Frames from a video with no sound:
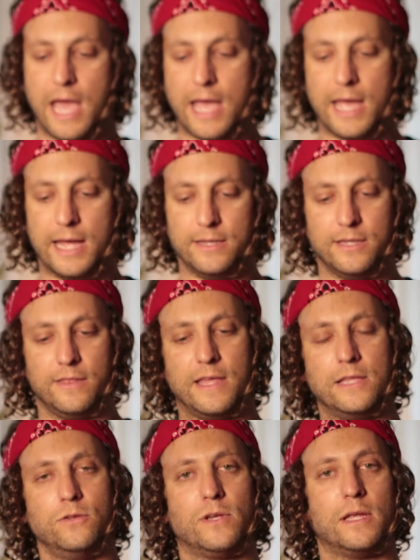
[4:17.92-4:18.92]
and
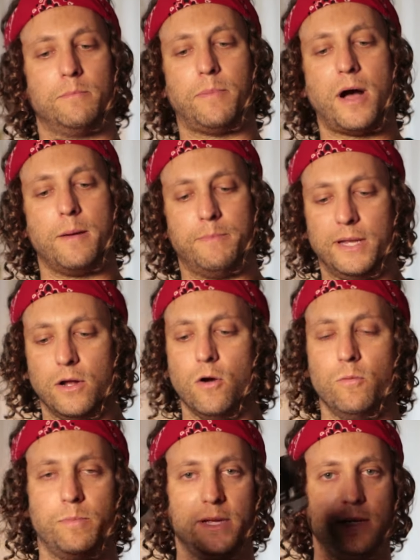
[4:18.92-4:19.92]
then you can pop it
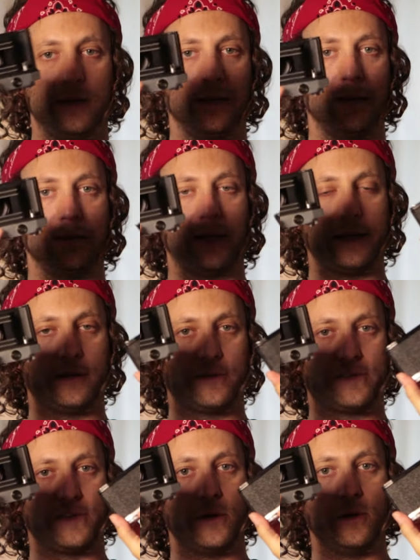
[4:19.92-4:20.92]
open like
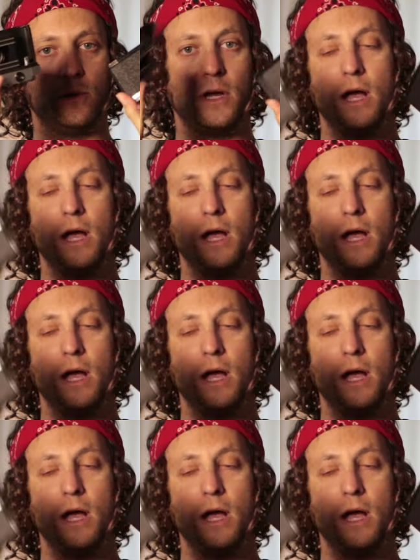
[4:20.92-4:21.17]
so.